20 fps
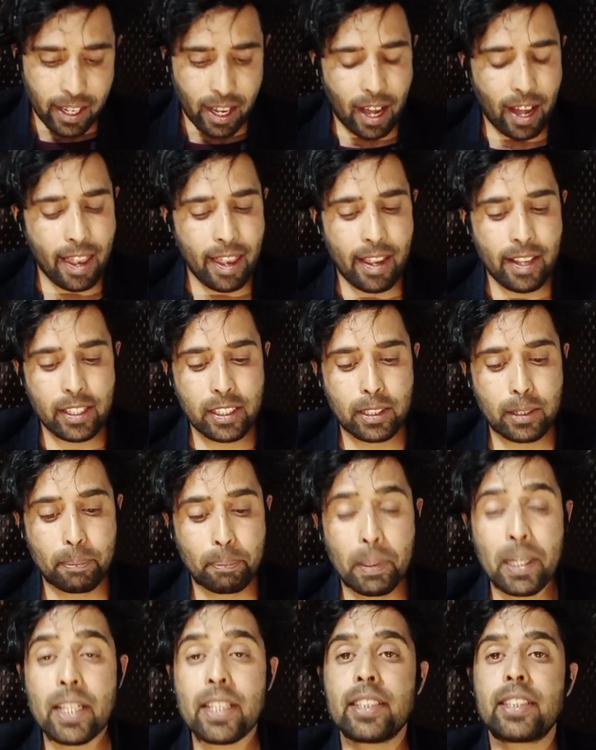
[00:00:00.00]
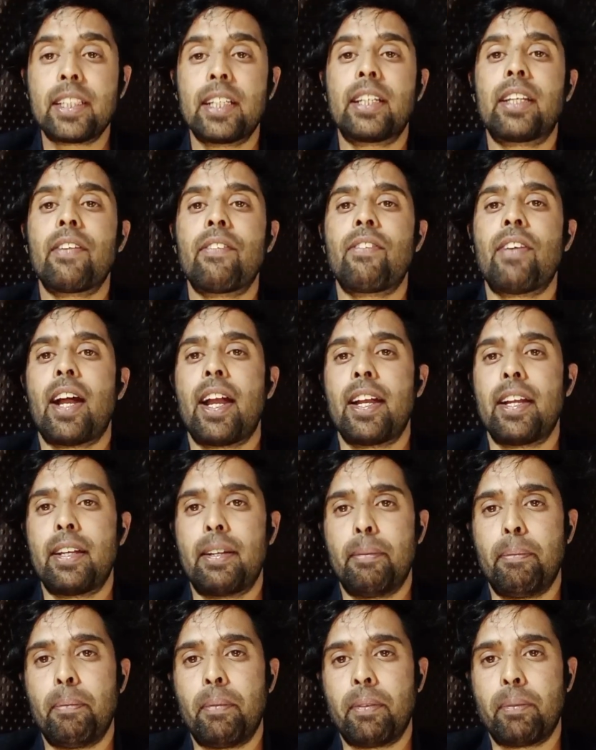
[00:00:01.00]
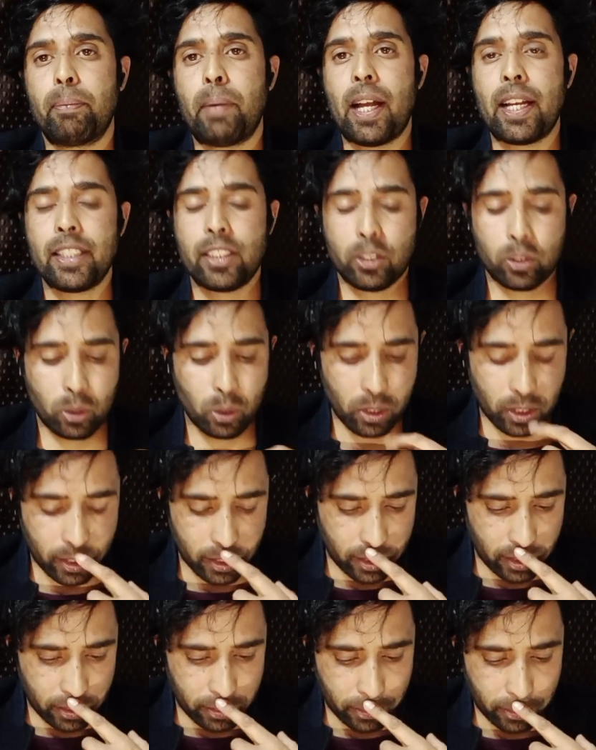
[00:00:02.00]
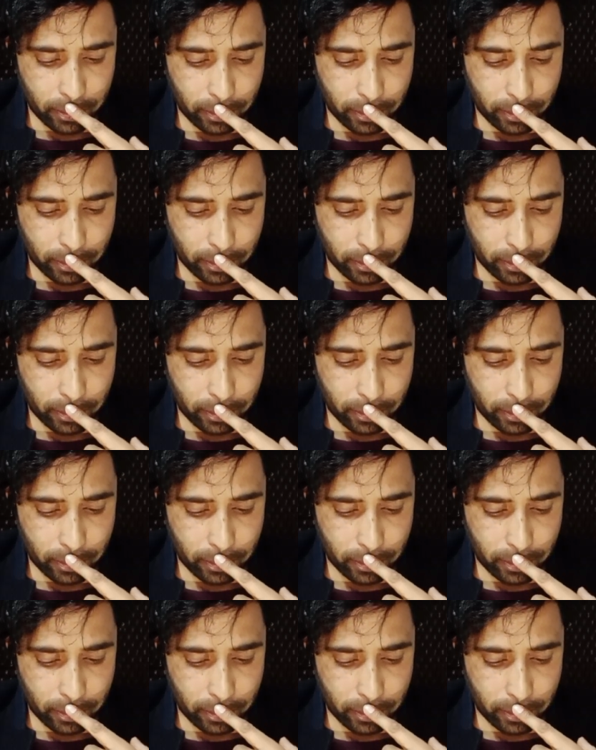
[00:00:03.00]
unless pre-certified by security